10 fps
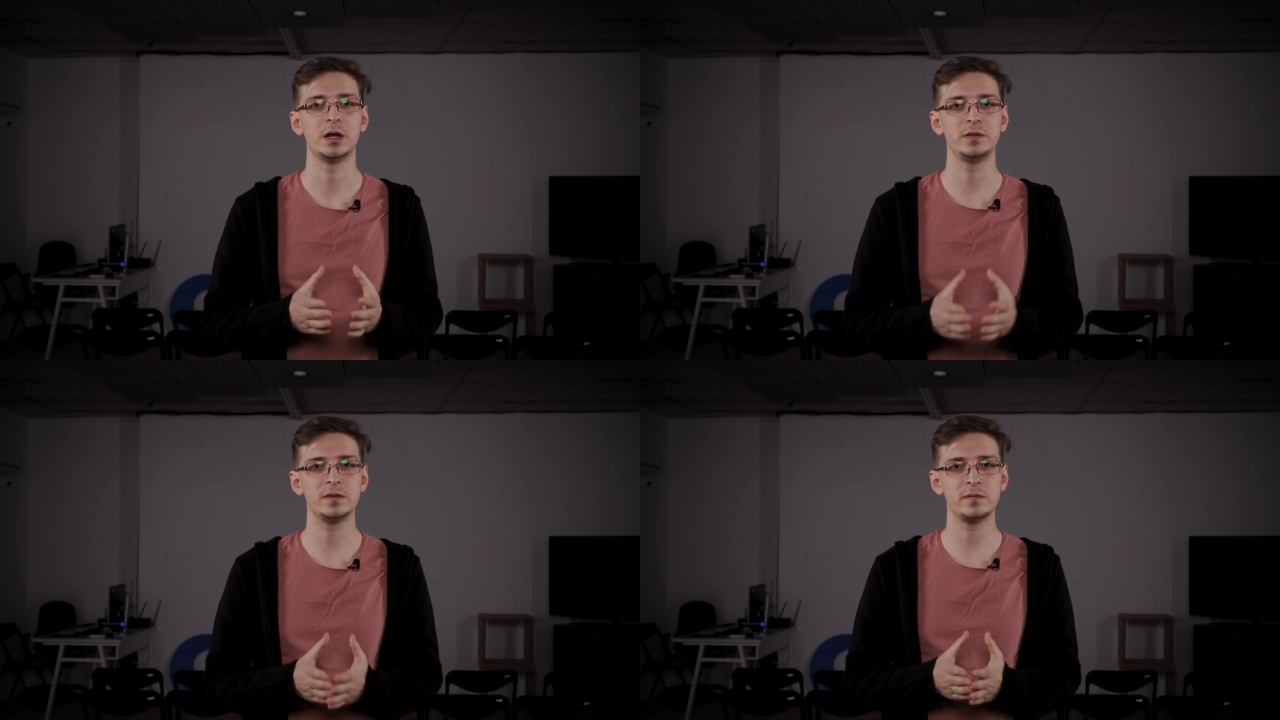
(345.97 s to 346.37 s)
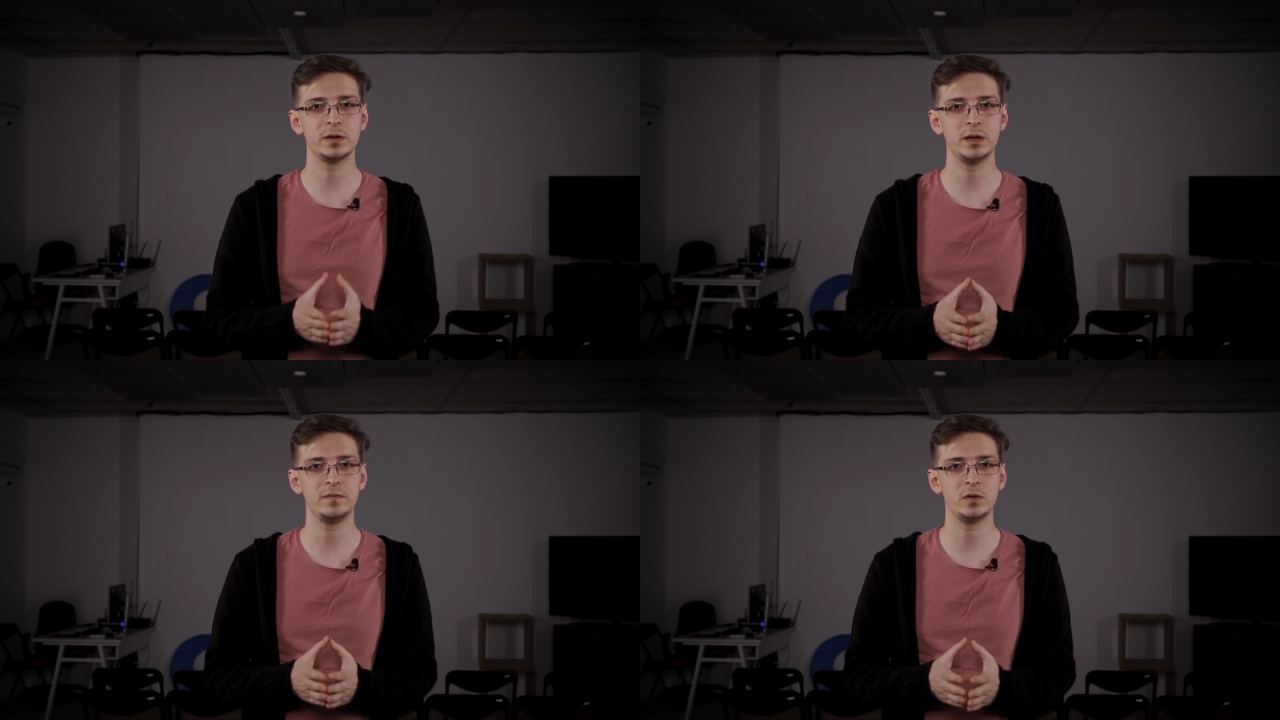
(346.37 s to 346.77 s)
This will
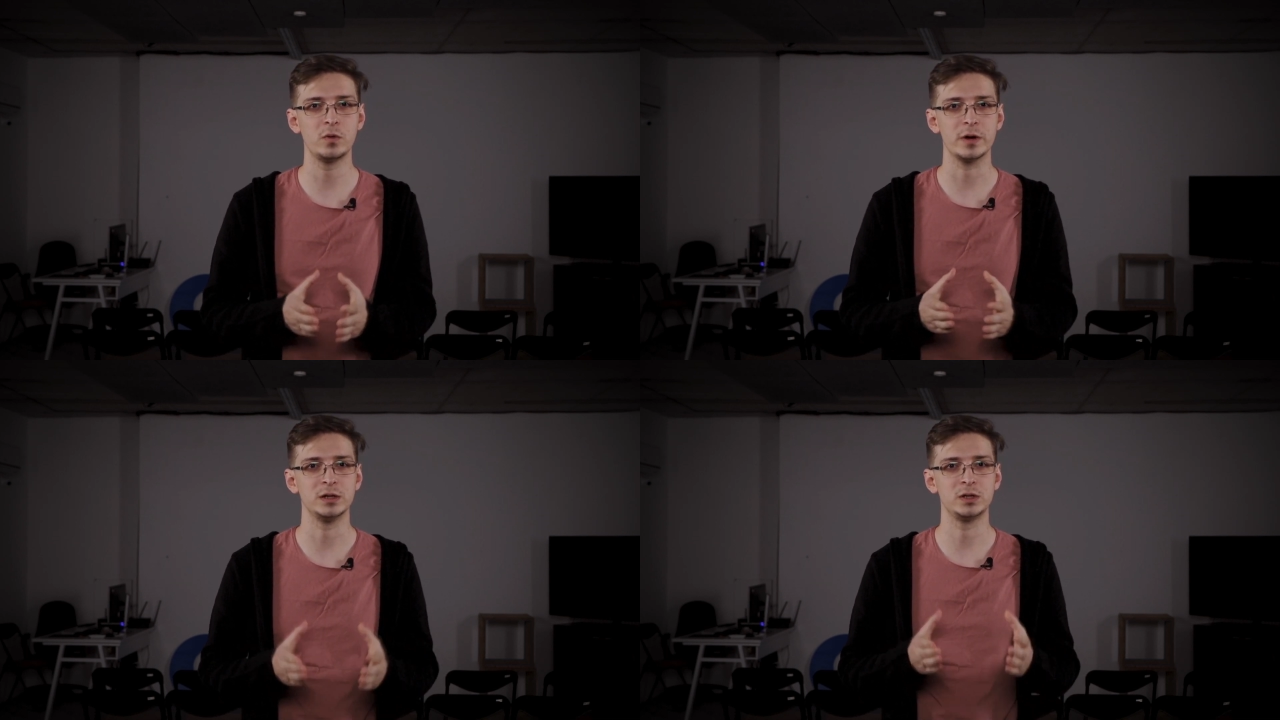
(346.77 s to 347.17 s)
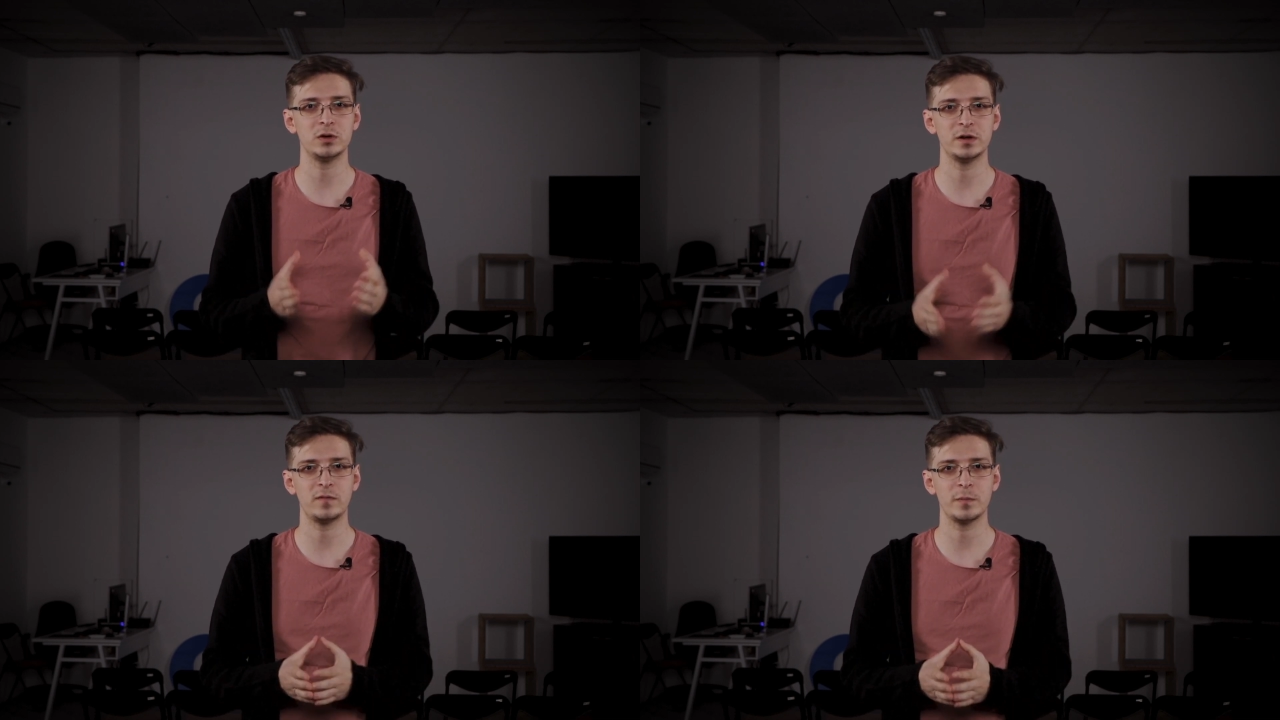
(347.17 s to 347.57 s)
give you and
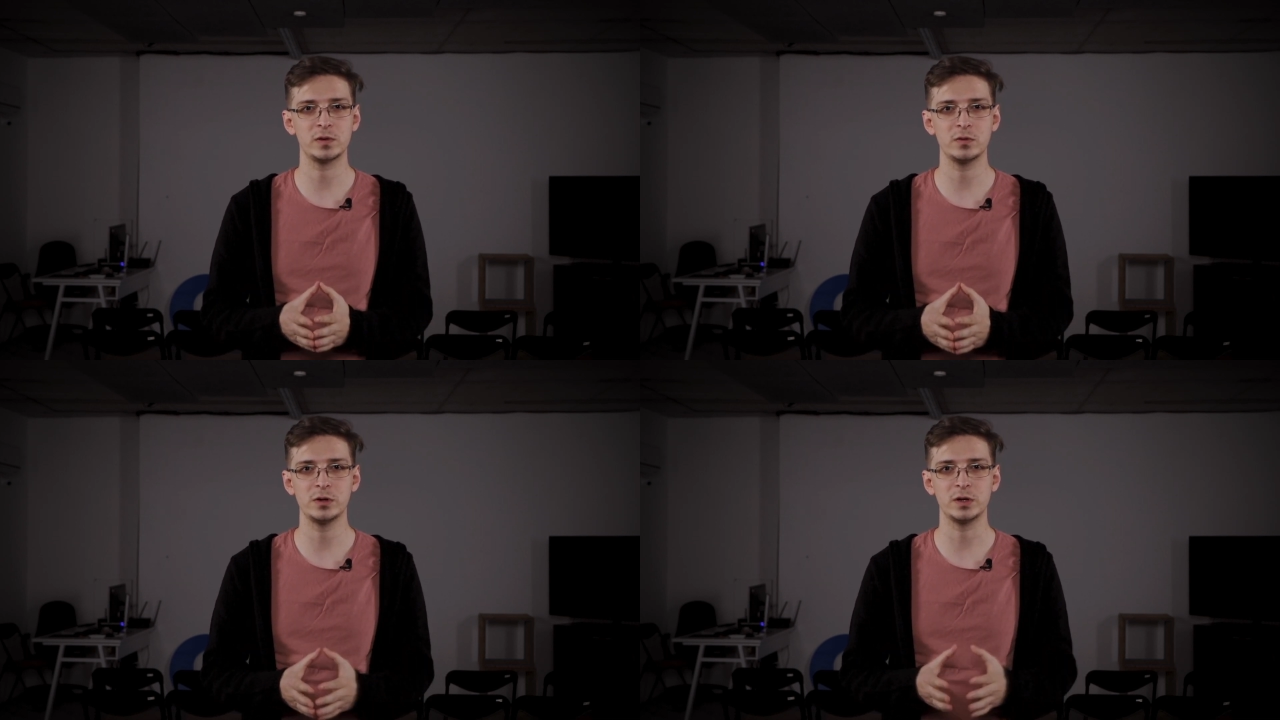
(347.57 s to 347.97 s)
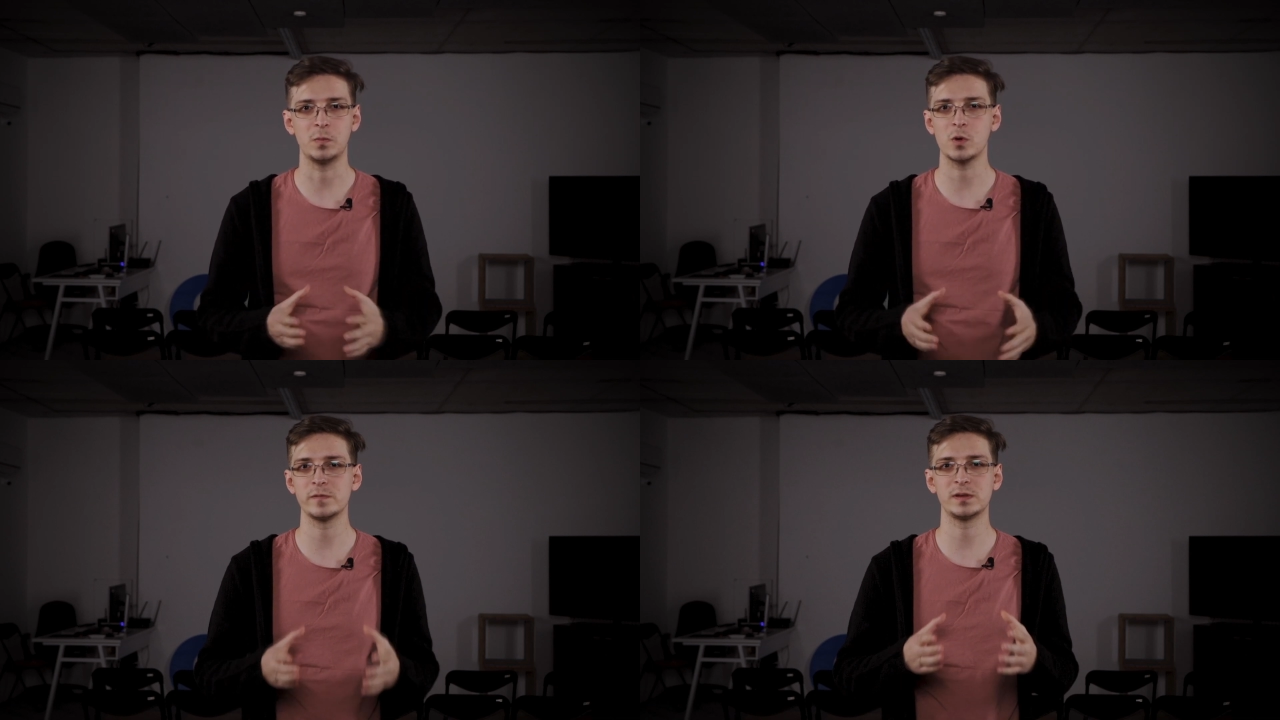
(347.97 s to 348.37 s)
your DevOps unit
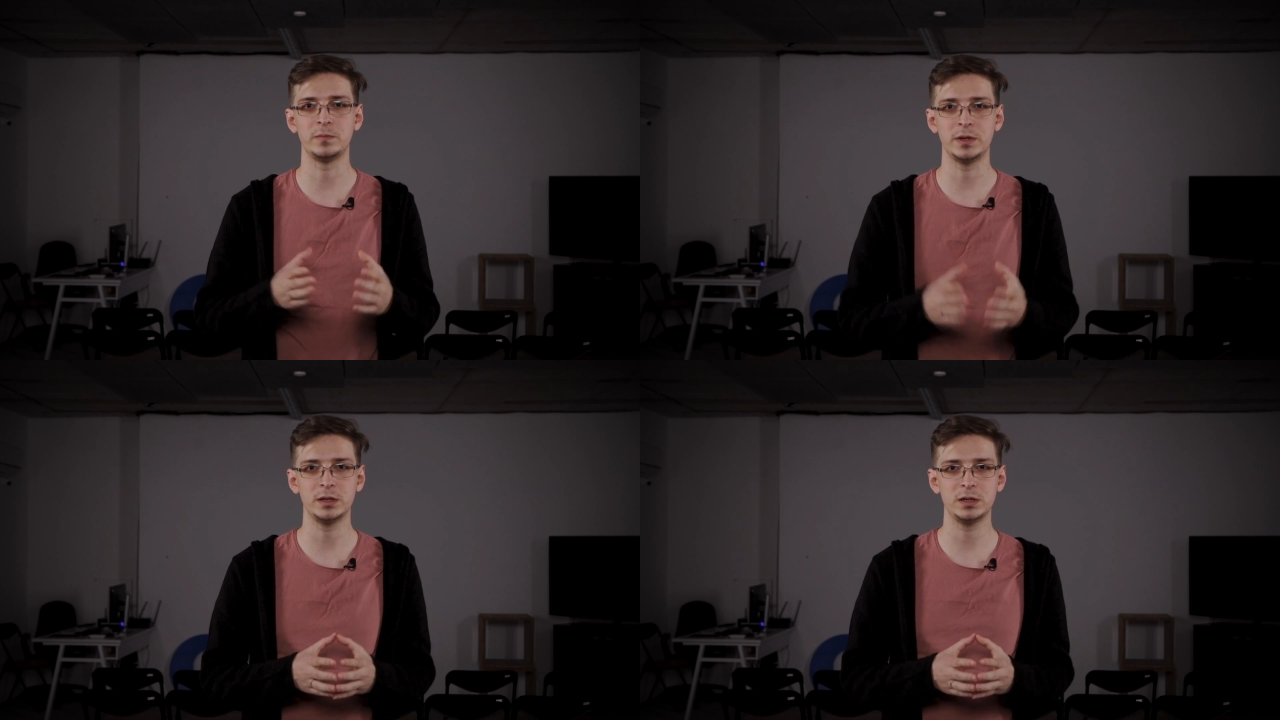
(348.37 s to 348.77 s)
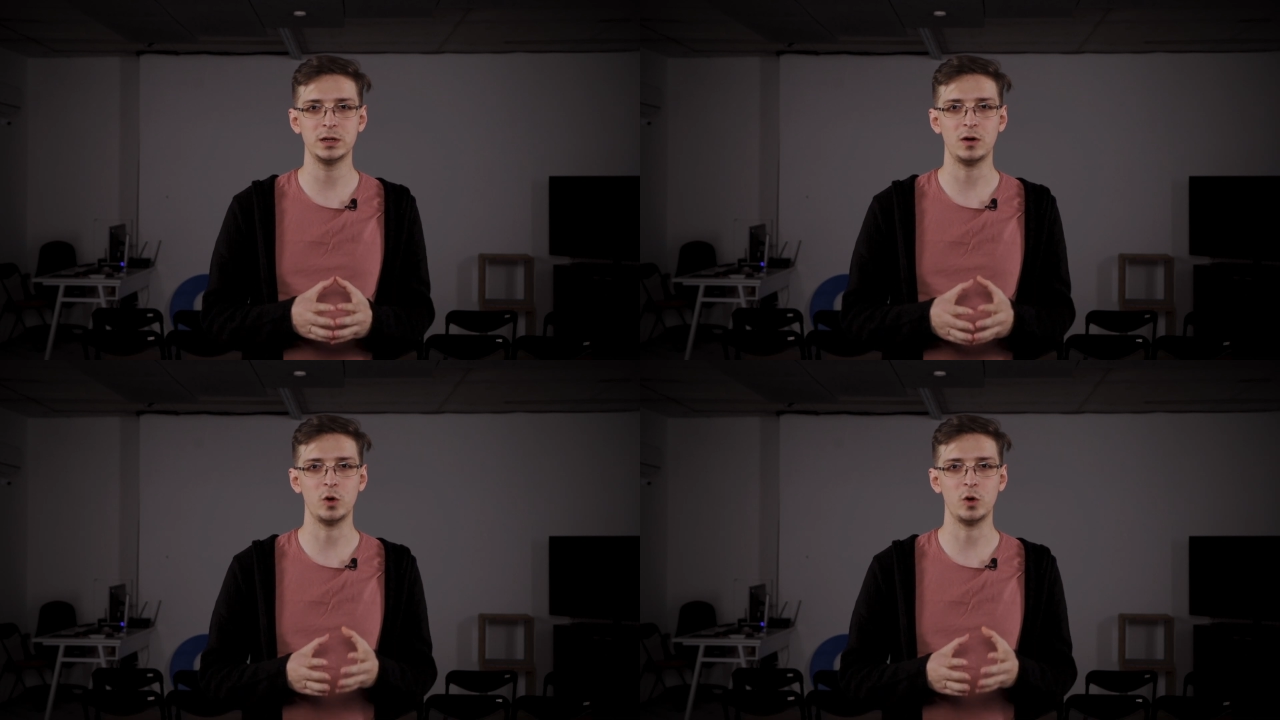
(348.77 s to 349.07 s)
more visibility